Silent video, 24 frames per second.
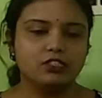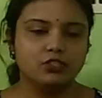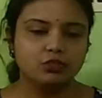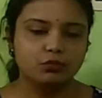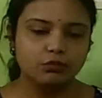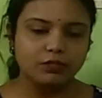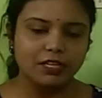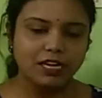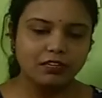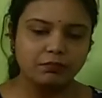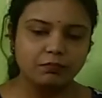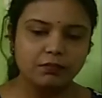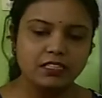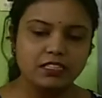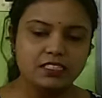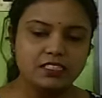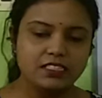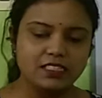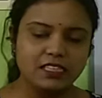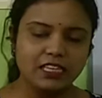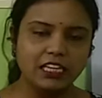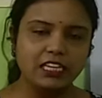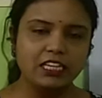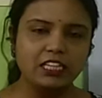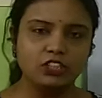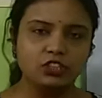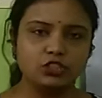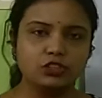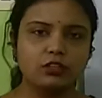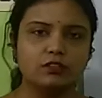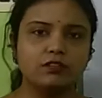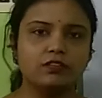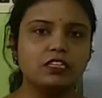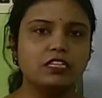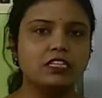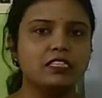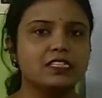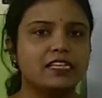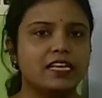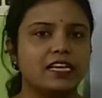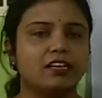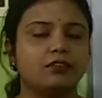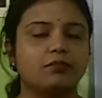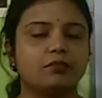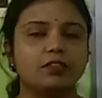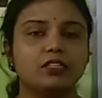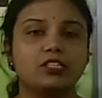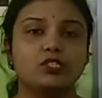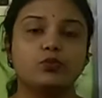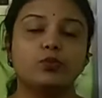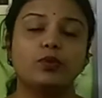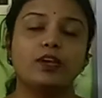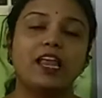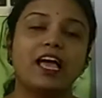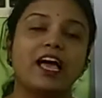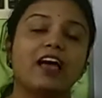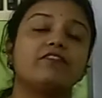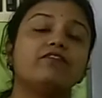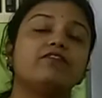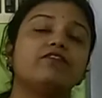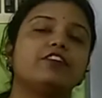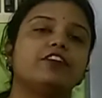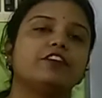so that means each of these elements will have